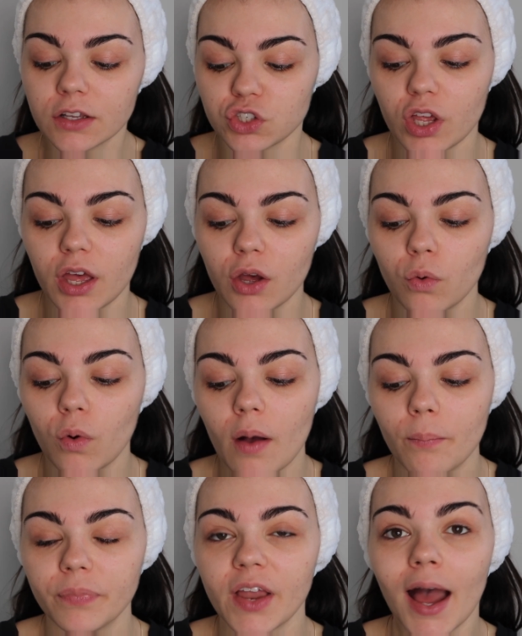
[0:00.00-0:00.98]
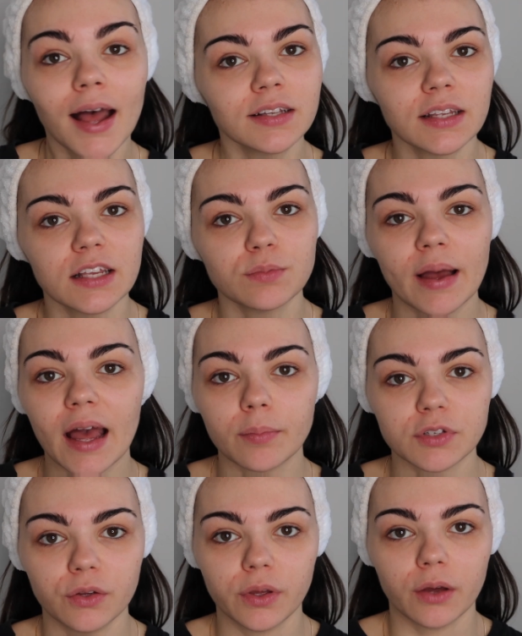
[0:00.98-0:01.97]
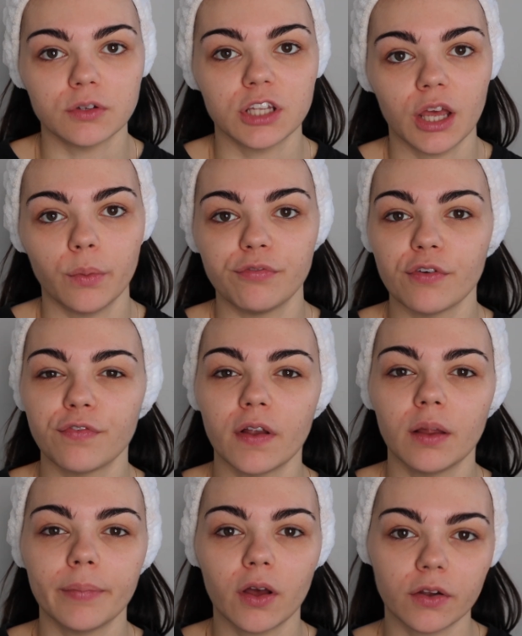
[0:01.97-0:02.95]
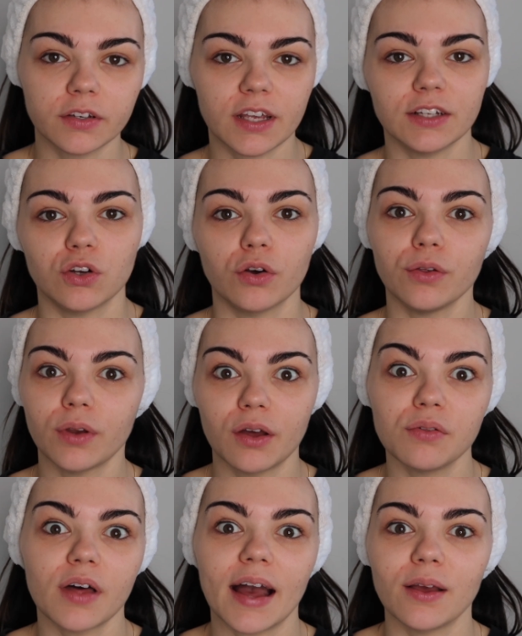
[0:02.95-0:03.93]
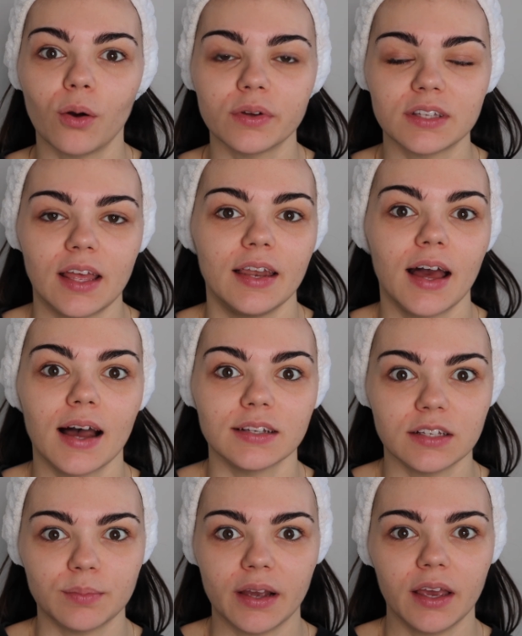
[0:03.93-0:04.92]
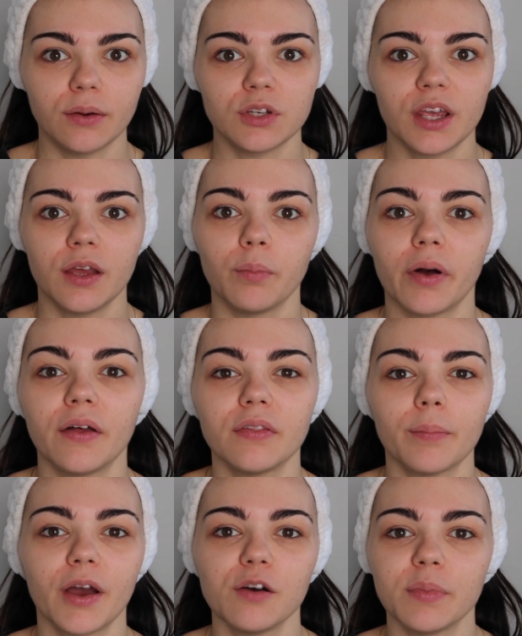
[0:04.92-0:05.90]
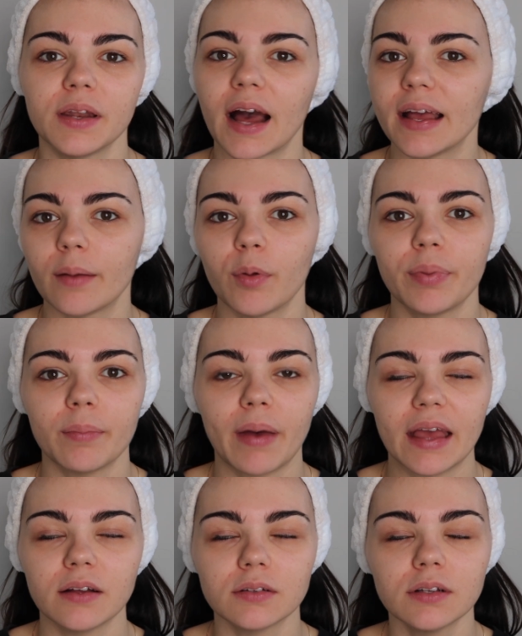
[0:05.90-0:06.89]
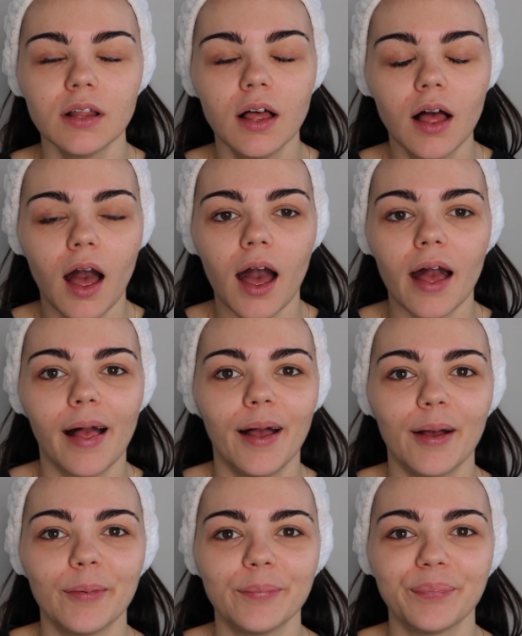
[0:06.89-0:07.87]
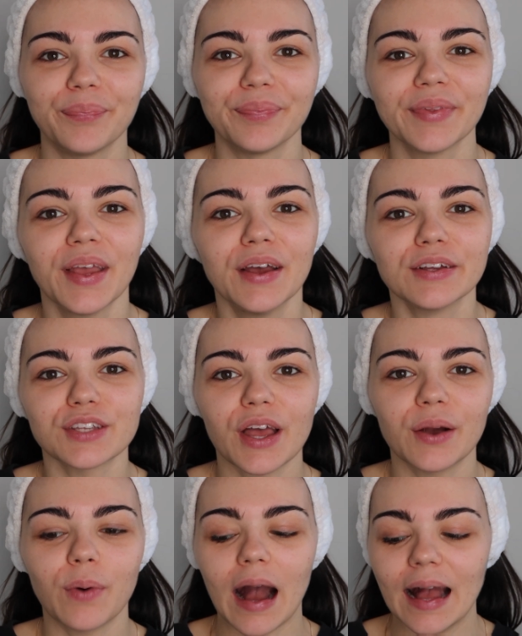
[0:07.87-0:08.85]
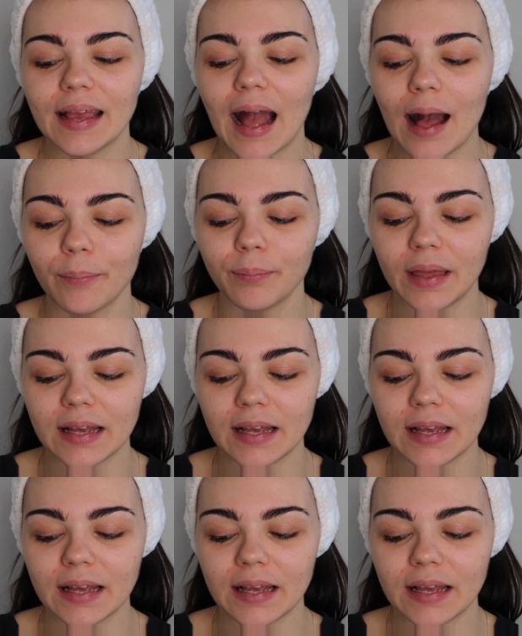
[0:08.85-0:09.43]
So Nars is my absolute go-to. If you follow me on TikTok, you know that I always say Nars is my go-to, but at the moment I am a bit pale, so I am